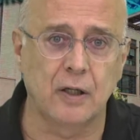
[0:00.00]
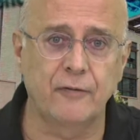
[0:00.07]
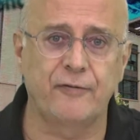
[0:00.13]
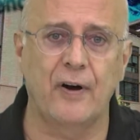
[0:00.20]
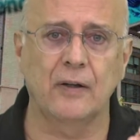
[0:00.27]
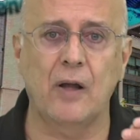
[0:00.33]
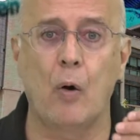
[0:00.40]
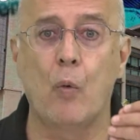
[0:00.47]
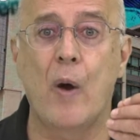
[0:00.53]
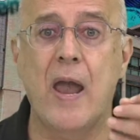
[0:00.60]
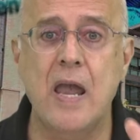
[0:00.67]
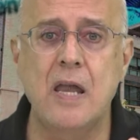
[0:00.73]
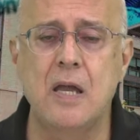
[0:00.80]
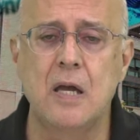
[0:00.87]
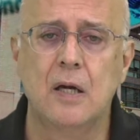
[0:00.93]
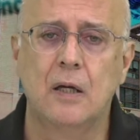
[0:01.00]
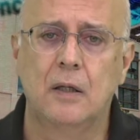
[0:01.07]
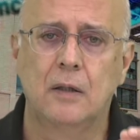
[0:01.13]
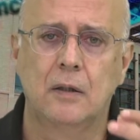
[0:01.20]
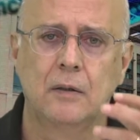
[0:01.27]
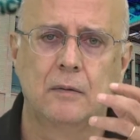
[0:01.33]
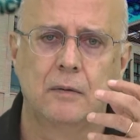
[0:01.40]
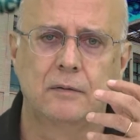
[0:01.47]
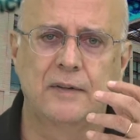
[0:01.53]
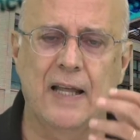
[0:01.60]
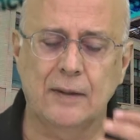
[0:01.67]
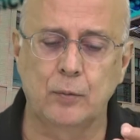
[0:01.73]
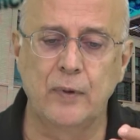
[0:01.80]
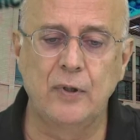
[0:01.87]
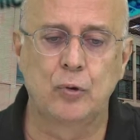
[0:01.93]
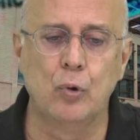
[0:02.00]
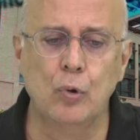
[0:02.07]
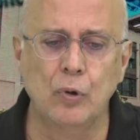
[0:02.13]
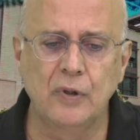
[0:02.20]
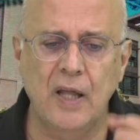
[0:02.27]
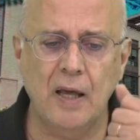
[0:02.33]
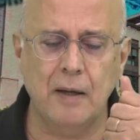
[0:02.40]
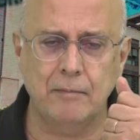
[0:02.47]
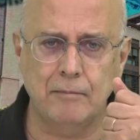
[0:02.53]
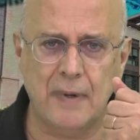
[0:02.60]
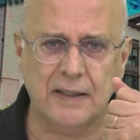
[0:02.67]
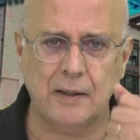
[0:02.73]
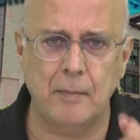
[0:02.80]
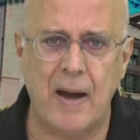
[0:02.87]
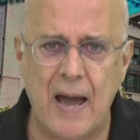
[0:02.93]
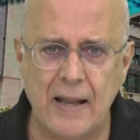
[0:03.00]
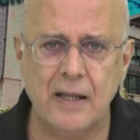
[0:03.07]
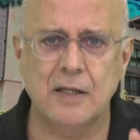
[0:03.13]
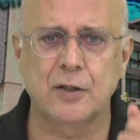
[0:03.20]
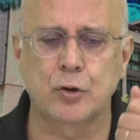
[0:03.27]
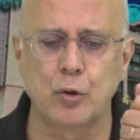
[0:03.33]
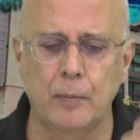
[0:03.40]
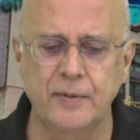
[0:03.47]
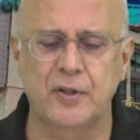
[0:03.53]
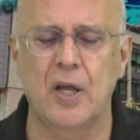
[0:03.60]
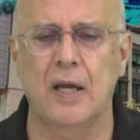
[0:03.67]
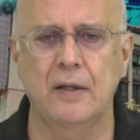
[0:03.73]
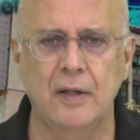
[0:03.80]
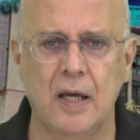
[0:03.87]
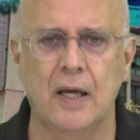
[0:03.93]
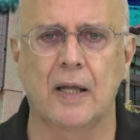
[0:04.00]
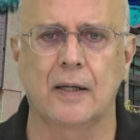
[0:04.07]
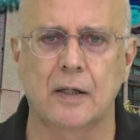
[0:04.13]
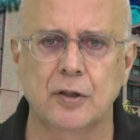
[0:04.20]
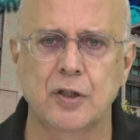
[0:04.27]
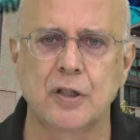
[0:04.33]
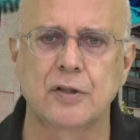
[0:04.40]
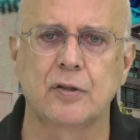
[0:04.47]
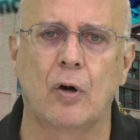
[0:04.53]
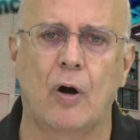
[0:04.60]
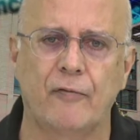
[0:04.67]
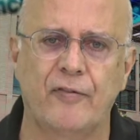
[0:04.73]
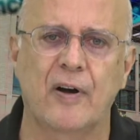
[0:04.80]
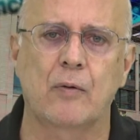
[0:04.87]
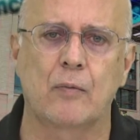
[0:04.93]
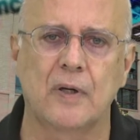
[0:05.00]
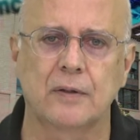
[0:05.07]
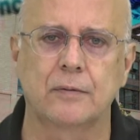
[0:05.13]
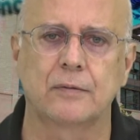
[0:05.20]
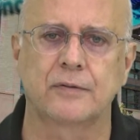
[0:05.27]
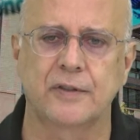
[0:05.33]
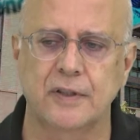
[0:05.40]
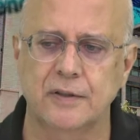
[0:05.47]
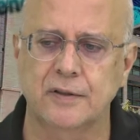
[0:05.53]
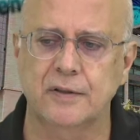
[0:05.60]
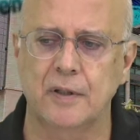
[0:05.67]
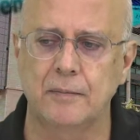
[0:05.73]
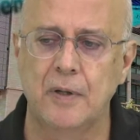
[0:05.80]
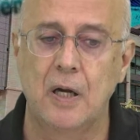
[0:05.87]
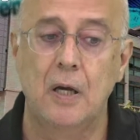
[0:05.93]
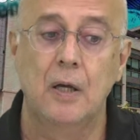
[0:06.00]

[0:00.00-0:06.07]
He found a way that we do the mathematics to obtain the energies of a quantum system.